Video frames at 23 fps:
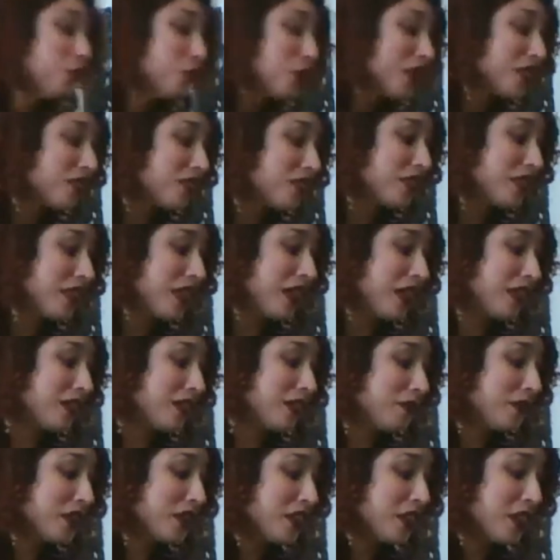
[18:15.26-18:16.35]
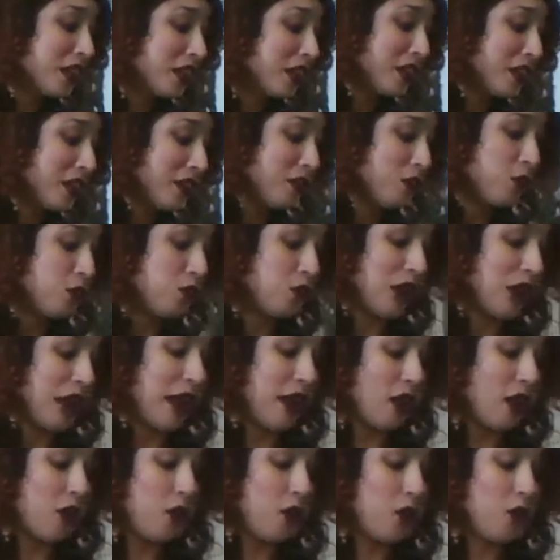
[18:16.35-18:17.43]
with the Alebrije,
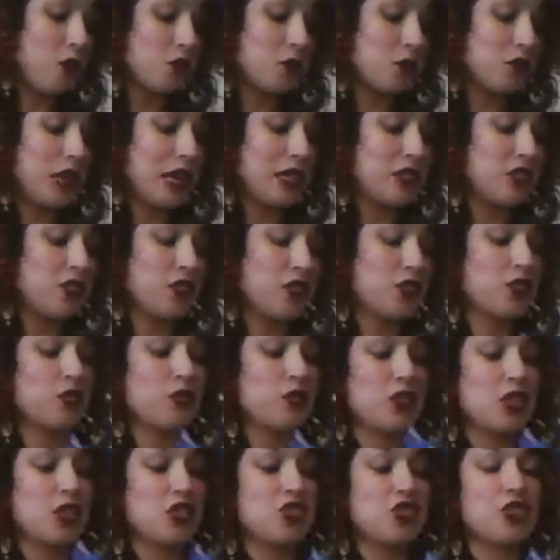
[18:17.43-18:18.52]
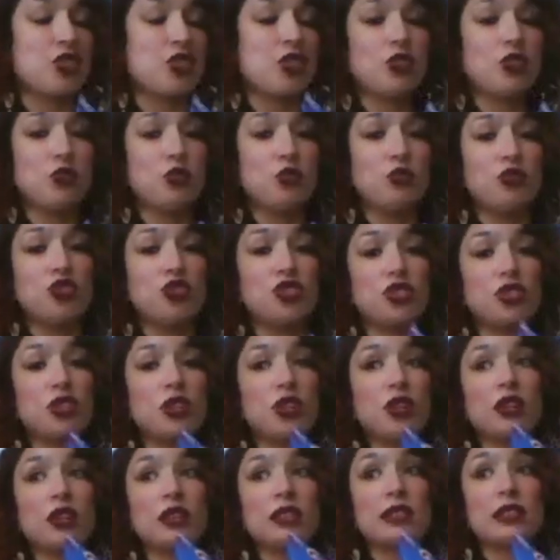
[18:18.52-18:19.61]
how that's also such a huge
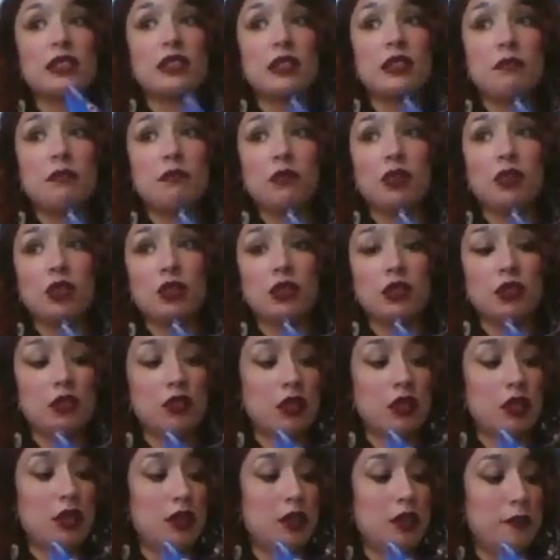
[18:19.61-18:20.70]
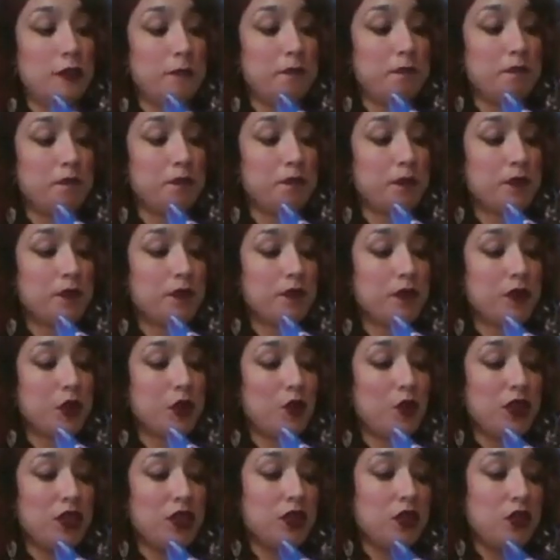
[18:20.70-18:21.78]
symbol um,
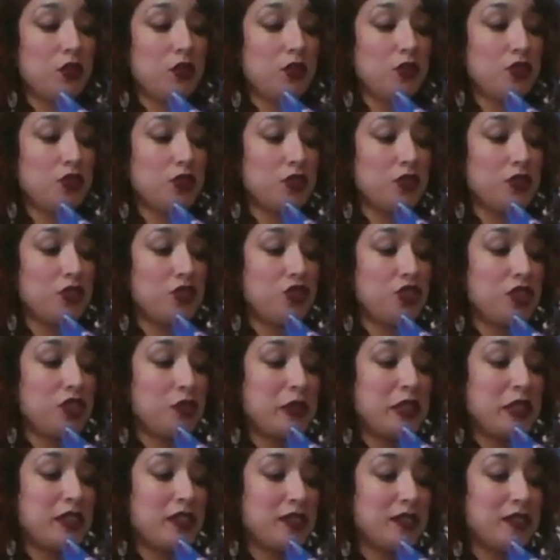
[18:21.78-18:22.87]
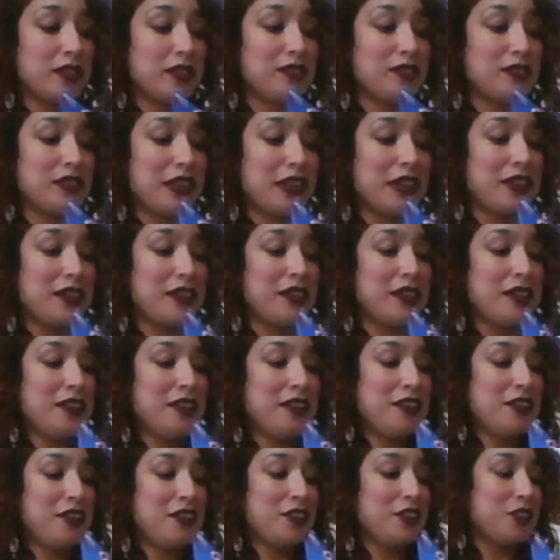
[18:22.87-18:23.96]
with the cultures, just because it's like
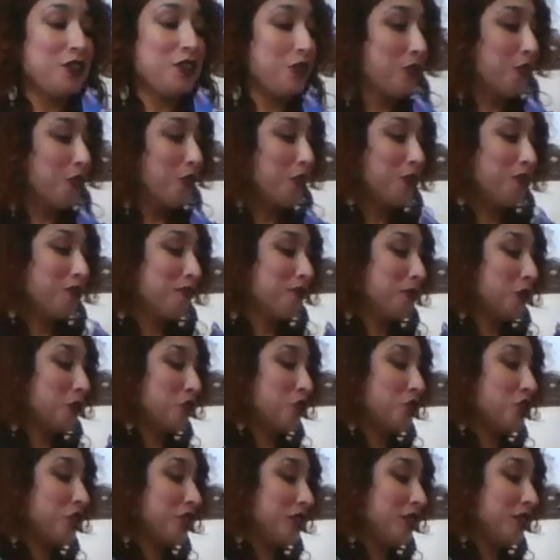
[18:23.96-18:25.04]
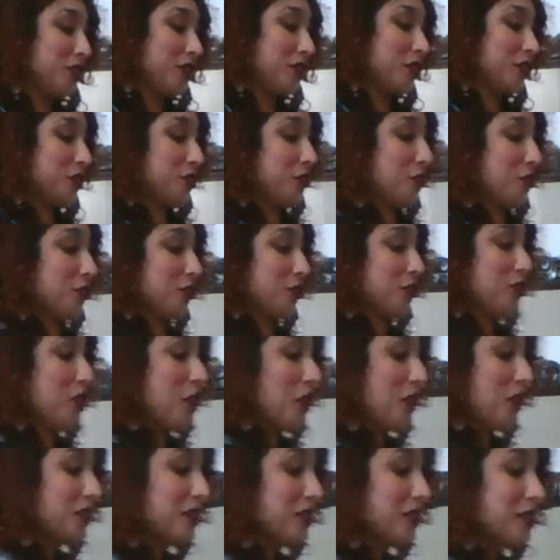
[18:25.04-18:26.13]
your own version, your
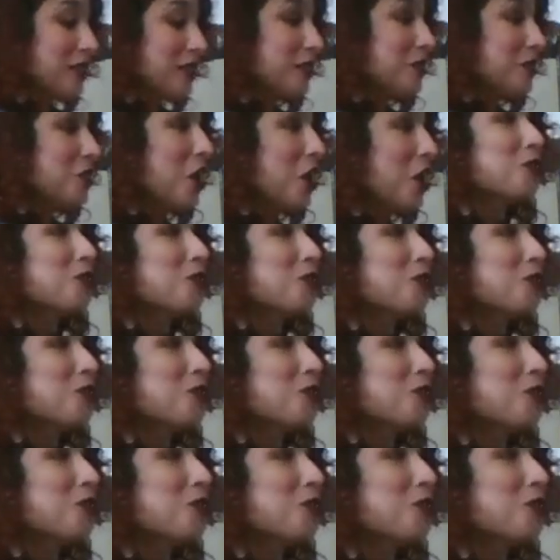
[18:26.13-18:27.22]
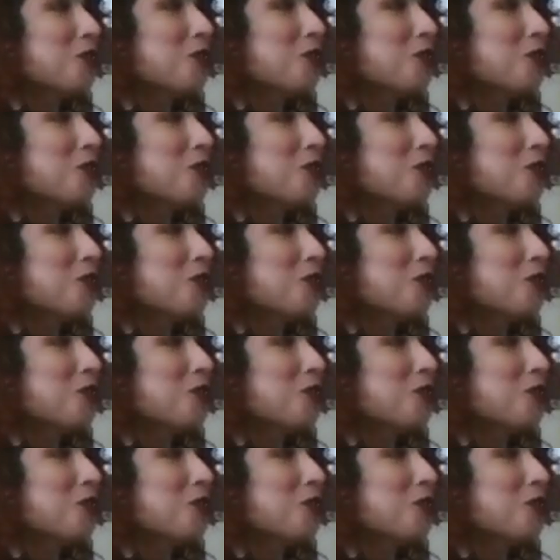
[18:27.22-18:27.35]
non non-religious